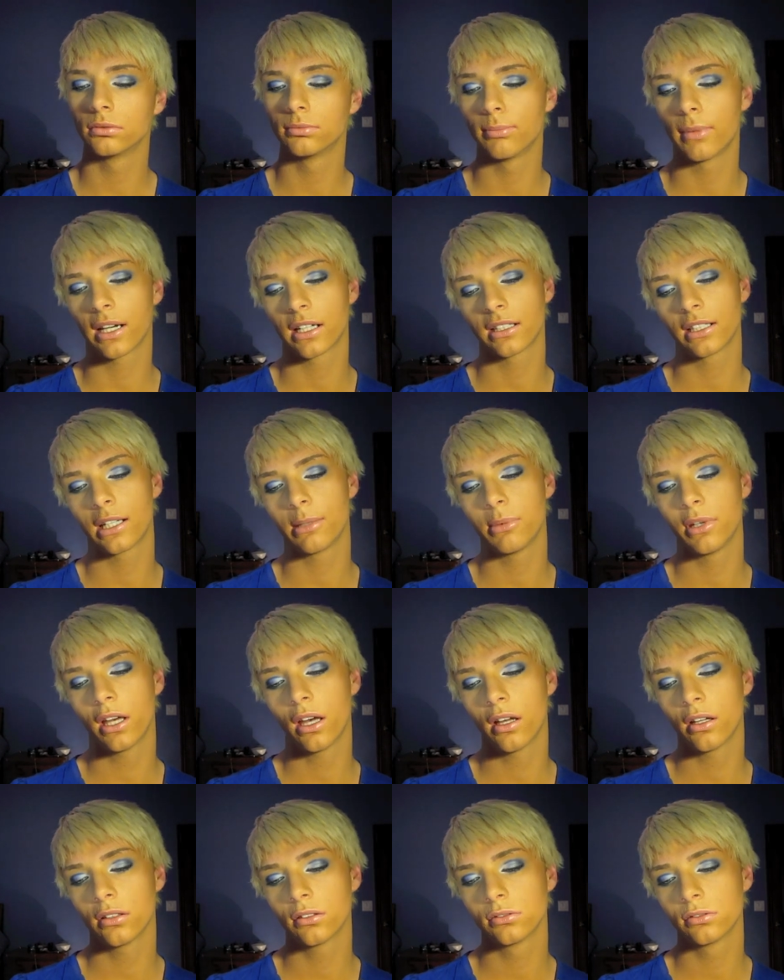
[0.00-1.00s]

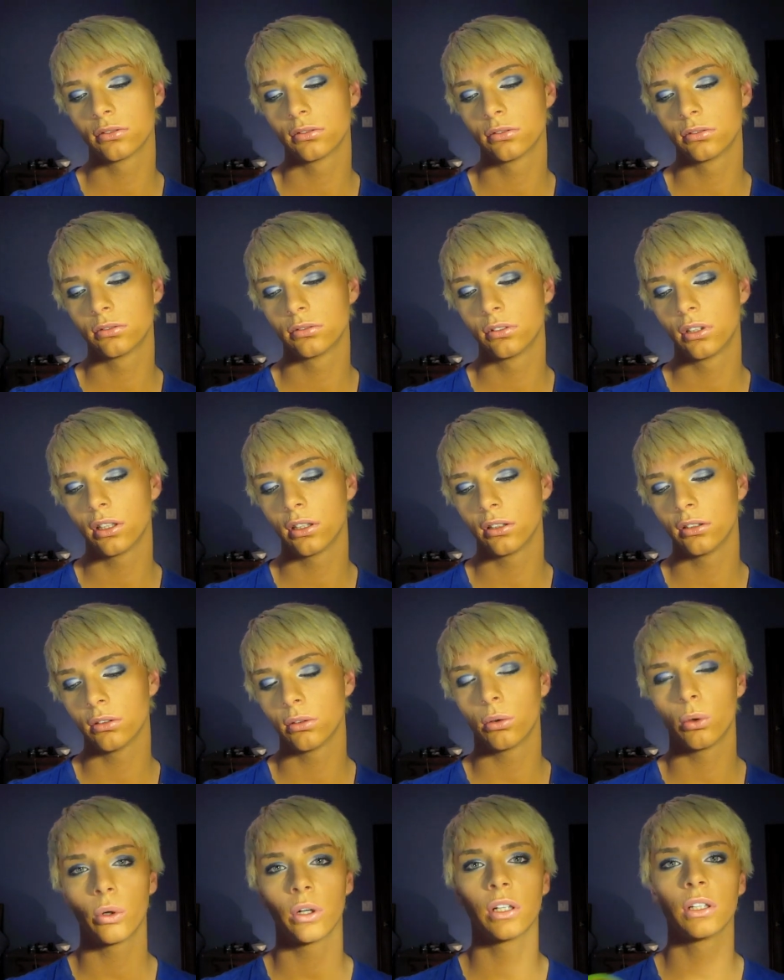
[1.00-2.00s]
macadamia
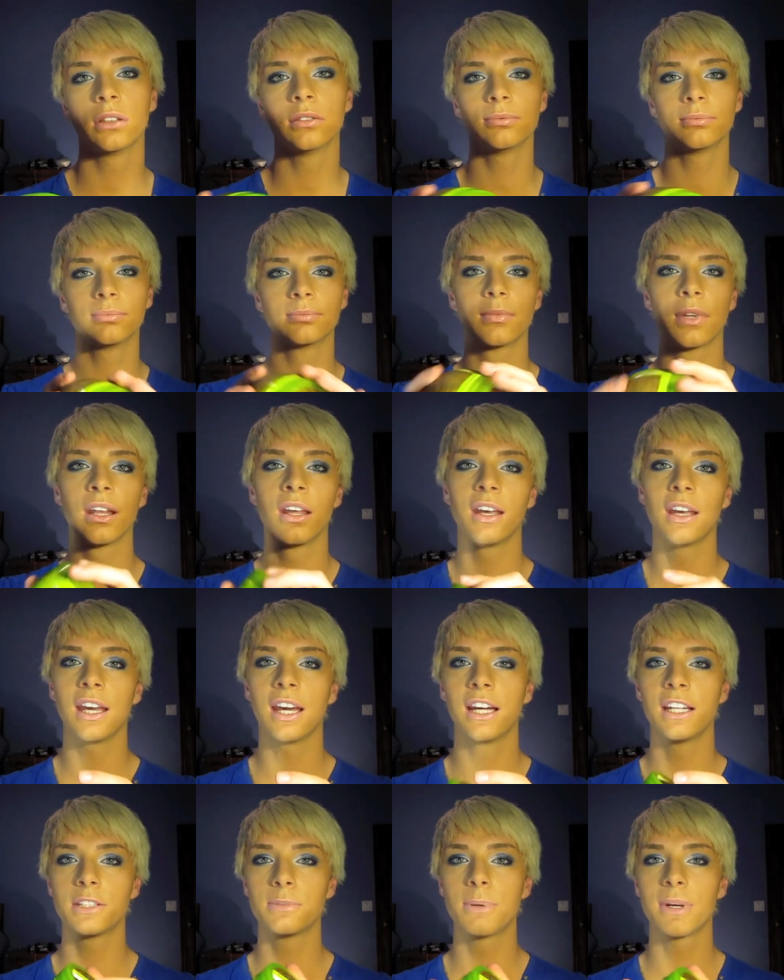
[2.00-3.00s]
oil.
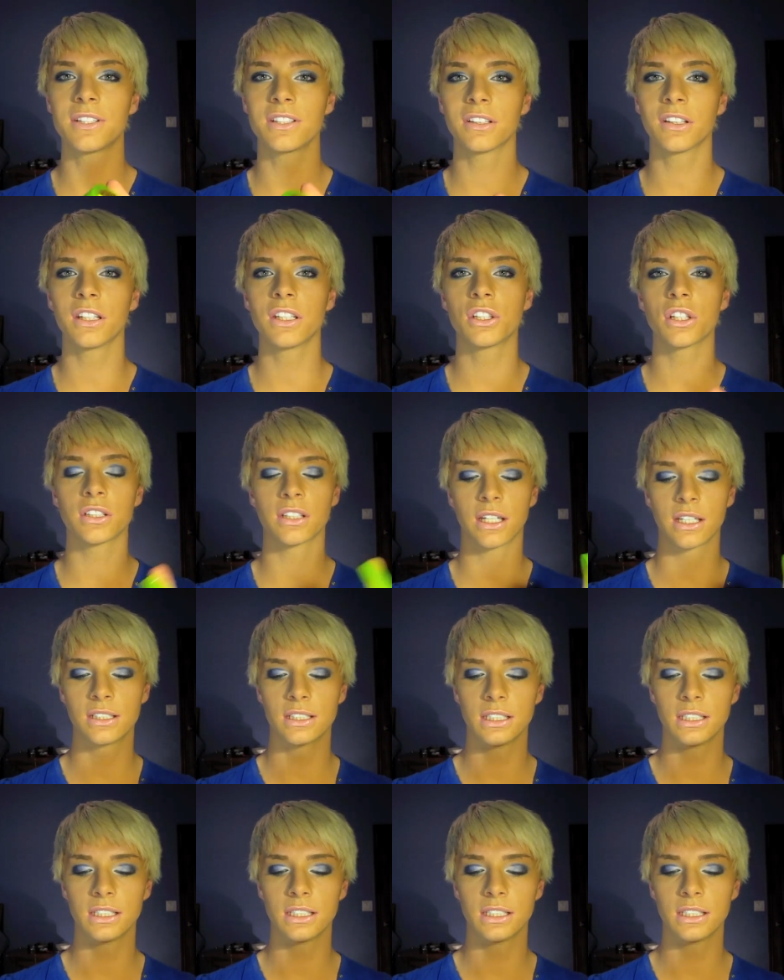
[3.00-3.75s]
It's basically just like a